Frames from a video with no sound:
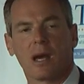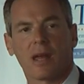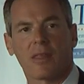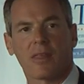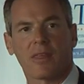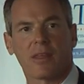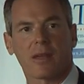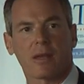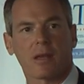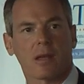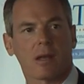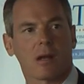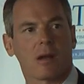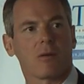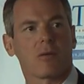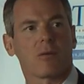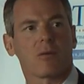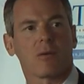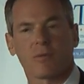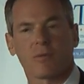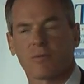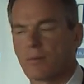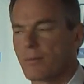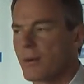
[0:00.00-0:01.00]
I think
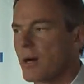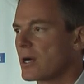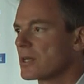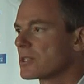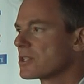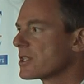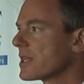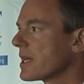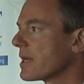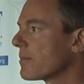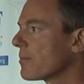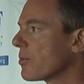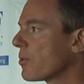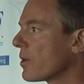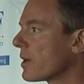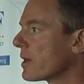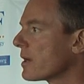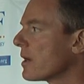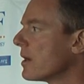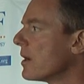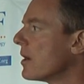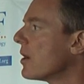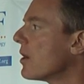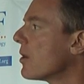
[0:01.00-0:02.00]
from our
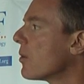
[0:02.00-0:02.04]
standpoint,